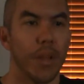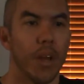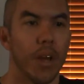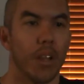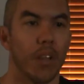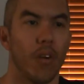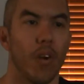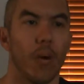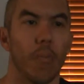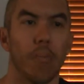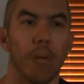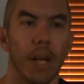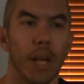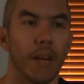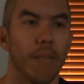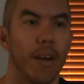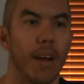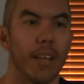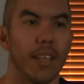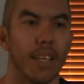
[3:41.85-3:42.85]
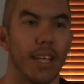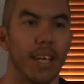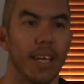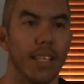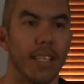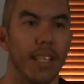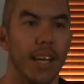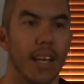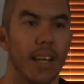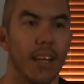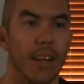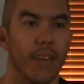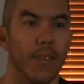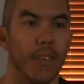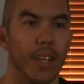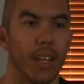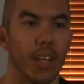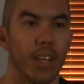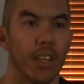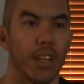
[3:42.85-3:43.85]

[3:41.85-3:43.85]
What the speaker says: They're on playgrounds, like I said, and everything.